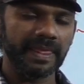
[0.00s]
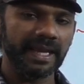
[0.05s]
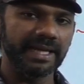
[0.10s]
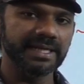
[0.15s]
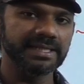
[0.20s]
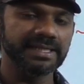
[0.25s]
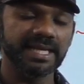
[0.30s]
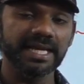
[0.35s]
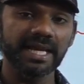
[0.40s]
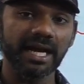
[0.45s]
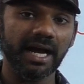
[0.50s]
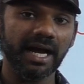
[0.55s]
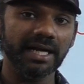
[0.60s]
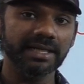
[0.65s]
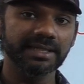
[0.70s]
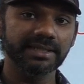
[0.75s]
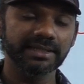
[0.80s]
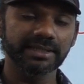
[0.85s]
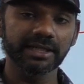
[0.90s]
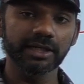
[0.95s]
I say
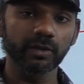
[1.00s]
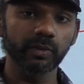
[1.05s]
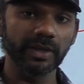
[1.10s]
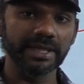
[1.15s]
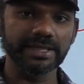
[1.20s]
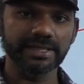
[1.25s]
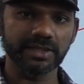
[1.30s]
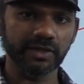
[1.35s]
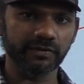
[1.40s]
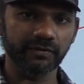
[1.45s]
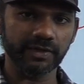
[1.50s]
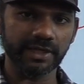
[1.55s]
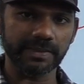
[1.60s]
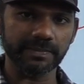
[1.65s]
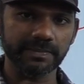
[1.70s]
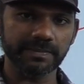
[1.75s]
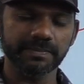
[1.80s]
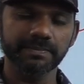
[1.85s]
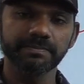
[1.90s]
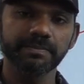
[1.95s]
utter waste of
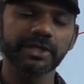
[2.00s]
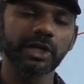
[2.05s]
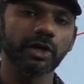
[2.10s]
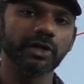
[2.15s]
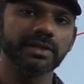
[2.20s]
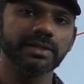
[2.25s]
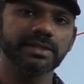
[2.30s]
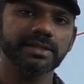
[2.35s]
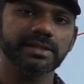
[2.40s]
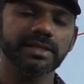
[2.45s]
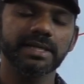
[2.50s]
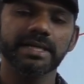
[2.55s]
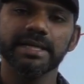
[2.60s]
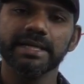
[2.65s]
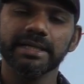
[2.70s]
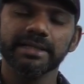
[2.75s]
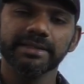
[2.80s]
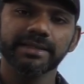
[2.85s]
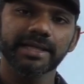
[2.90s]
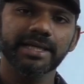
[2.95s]
time, because
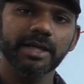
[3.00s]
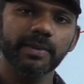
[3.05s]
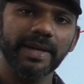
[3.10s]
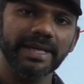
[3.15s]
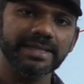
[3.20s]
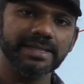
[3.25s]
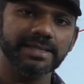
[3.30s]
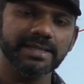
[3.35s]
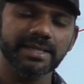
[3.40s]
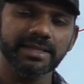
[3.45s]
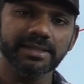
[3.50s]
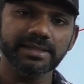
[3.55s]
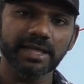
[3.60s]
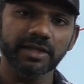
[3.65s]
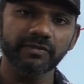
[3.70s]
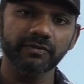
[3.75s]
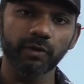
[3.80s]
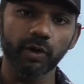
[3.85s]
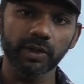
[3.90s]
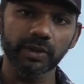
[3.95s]
the questions
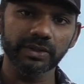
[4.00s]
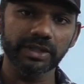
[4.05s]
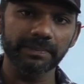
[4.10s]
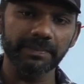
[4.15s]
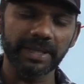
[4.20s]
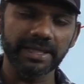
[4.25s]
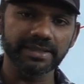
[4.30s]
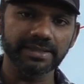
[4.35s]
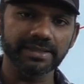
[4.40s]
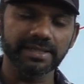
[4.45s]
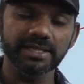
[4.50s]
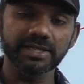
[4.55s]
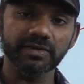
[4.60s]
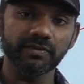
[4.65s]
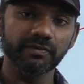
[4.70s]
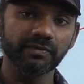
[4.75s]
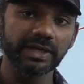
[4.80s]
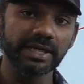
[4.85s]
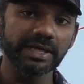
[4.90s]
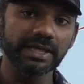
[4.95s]
that follow the passage
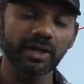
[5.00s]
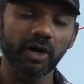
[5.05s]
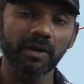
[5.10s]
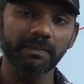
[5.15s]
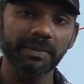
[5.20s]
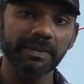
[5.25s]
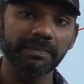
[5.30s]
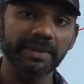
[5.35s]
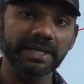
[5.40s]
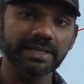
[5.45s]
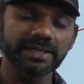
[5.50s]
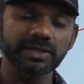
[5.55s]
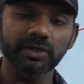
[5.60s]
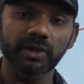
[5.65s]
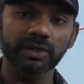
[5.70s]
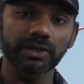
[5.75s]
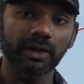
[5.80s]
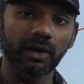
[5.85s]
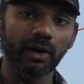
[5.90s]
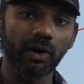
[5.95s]
will not be based
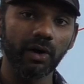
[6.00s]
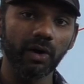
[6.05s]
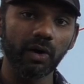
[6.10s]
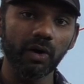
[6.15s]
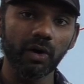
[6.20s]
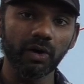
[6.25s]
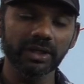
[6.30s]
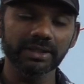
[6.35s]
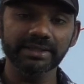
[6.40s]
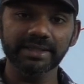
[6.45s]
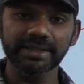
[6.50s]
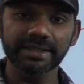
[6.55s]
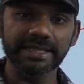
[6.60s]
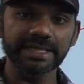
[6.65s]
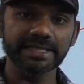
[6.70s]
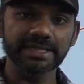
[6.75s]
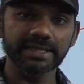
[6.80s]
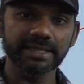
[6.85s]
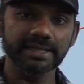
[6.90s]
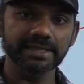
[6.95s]
on all the
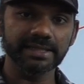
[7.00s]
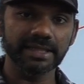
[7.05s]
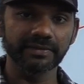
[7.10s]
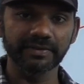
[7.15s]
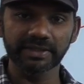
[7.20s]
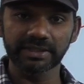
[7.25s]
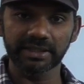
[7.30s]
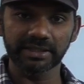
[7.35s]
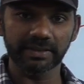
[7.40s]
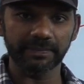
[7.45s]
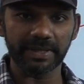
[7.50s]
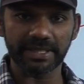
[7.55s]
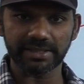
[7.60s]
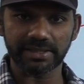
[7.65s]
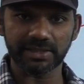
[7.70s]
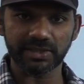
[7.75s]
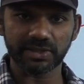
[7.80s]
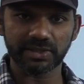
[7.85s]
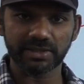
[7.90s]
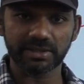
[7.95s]
details given in the
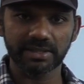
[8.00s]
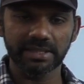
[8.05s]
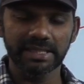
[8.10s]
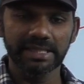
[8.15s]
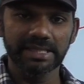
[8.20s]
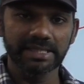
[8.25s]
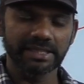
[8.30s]
passage.